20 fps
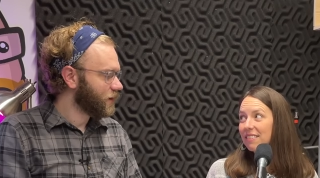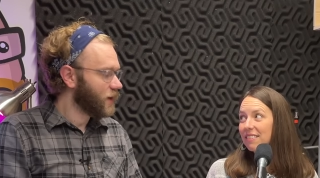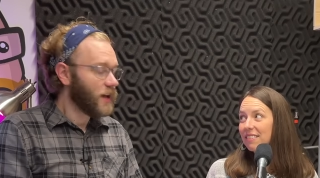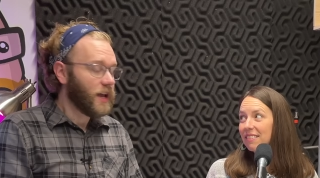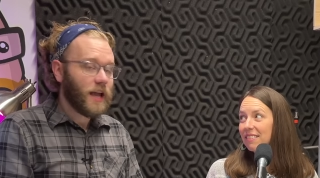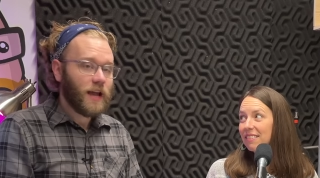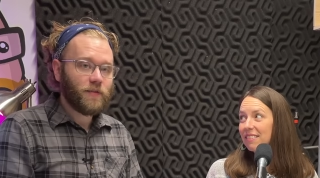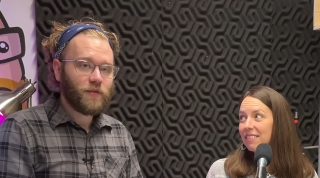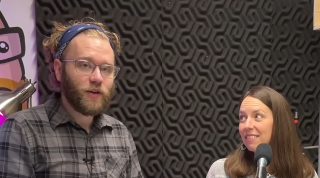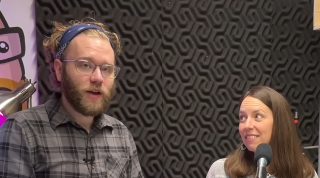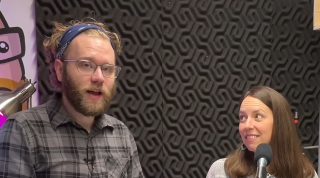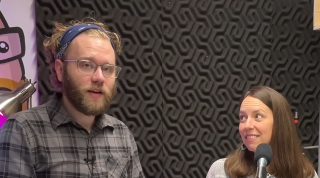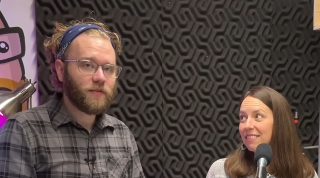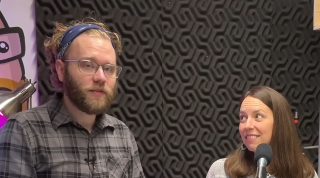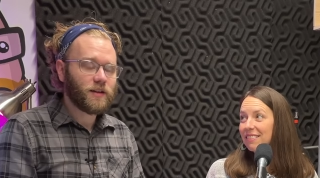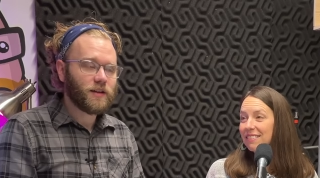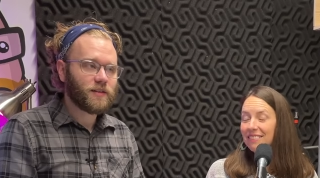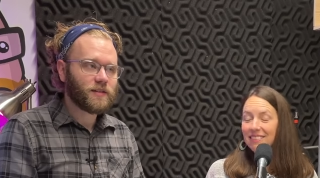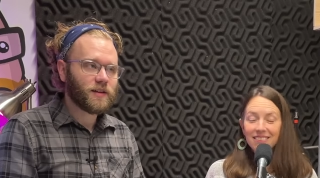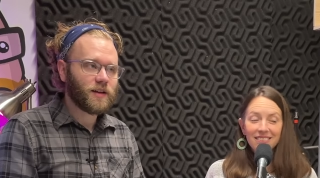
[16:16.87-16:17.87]
Speaker 1: If you
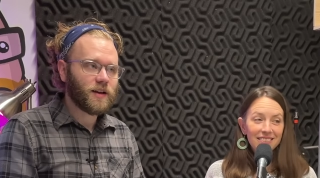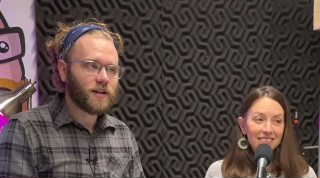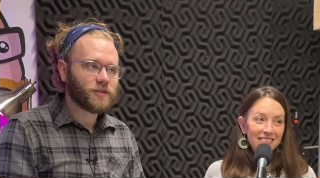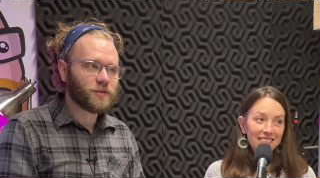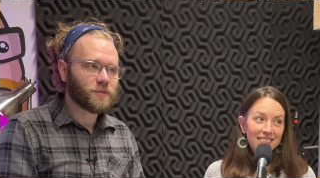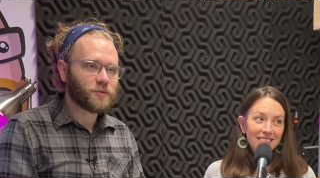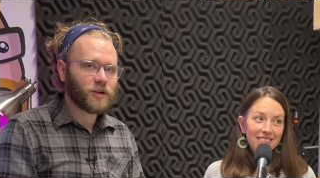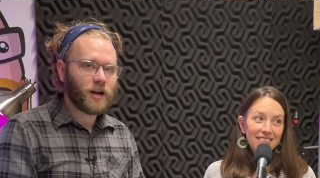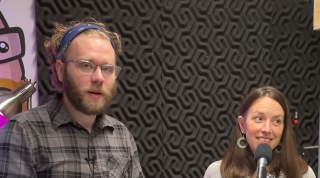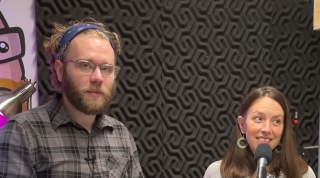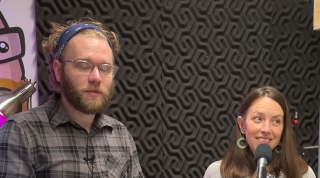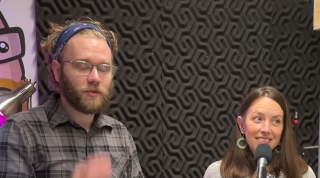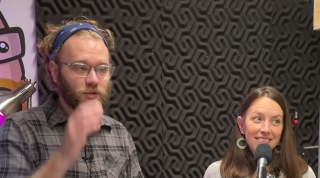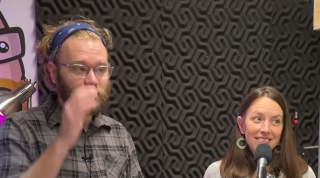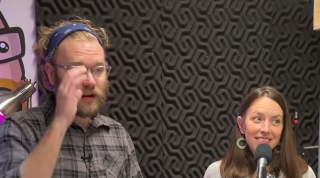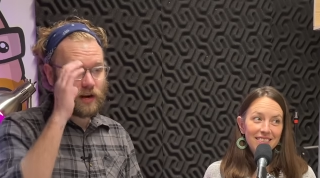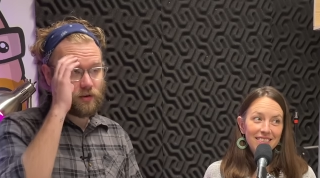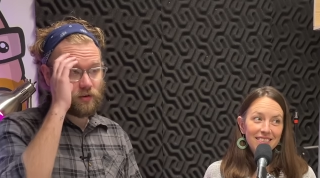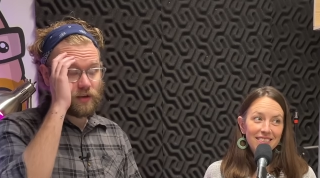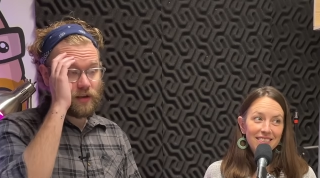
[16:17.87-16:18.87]
haven't uh, subscribed to the
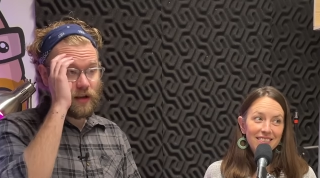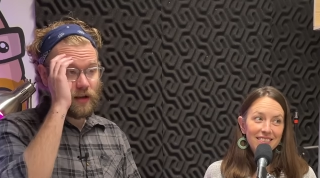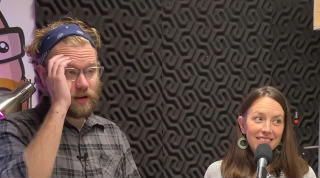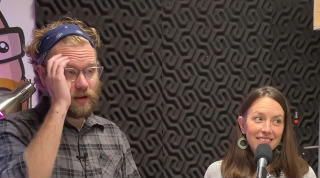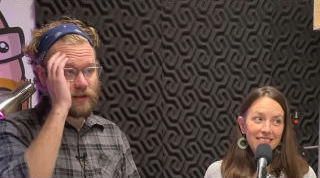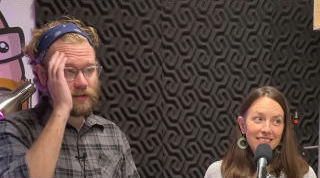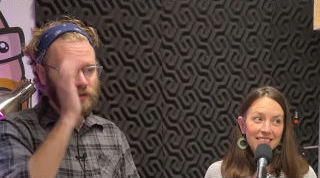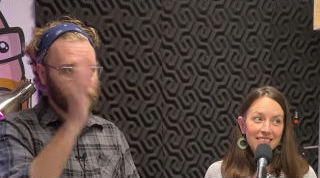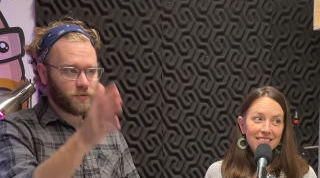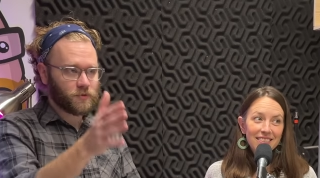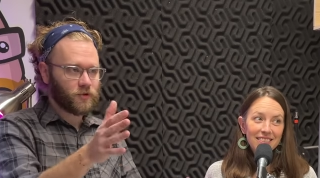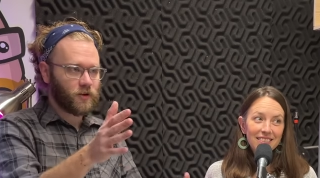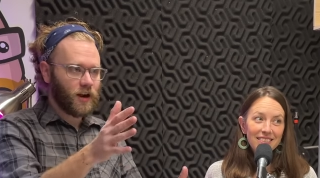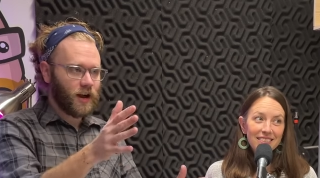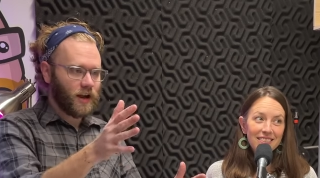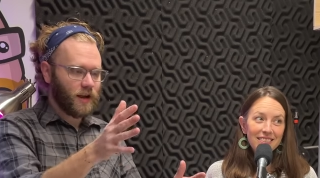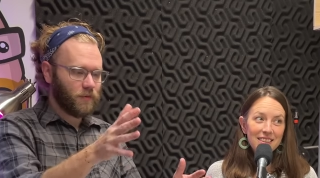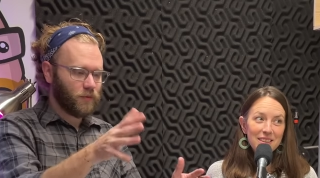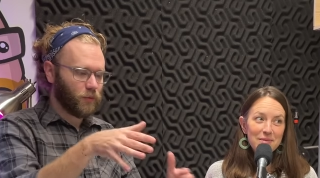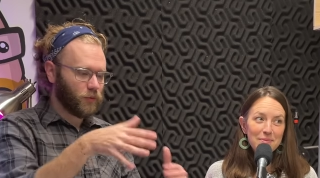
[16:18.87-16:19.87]
channel yet, get
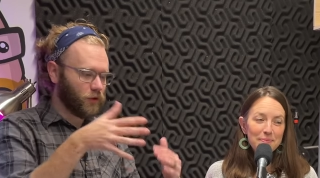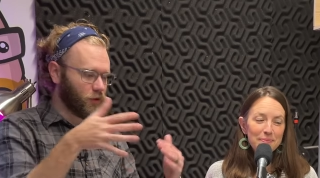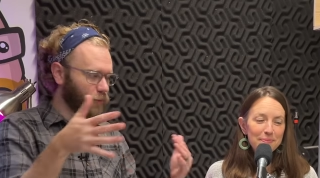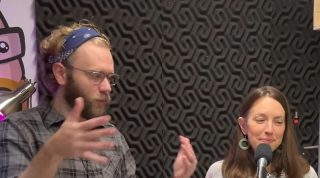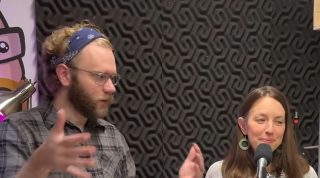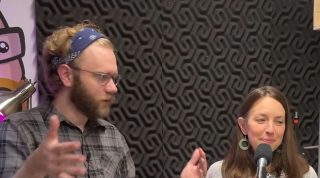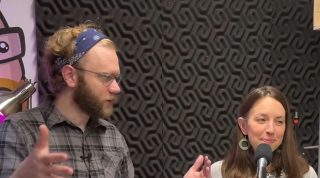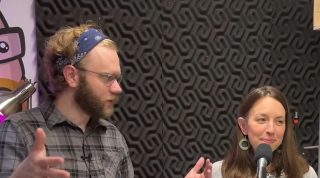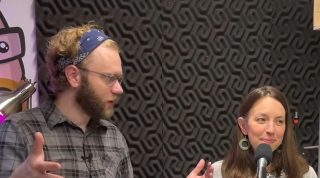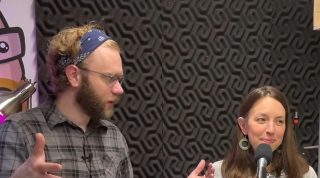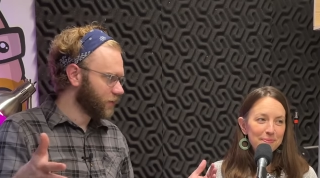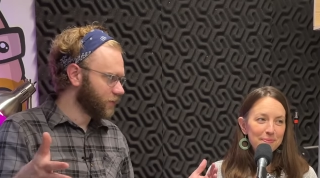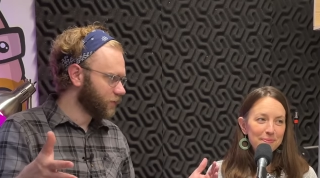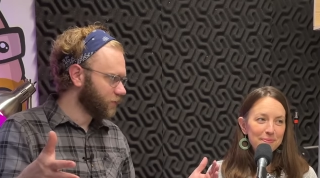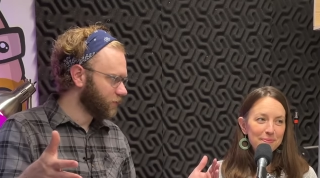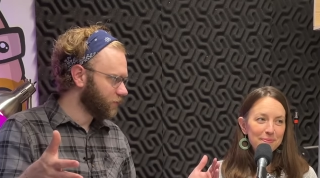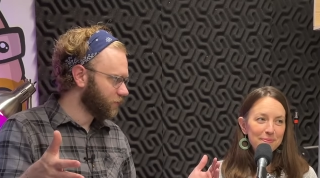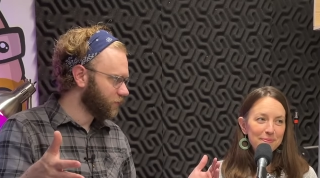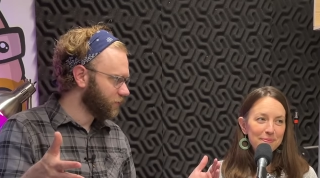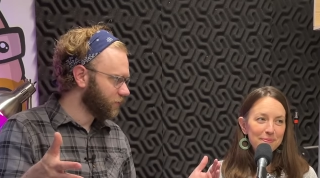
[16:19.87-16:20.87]
subscribed. We do weird
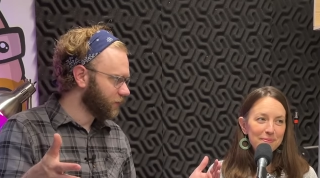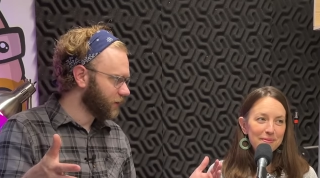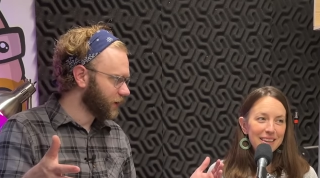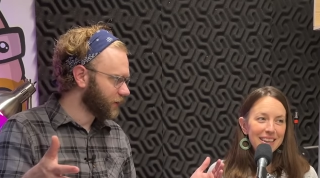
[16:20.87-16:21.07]
stuff like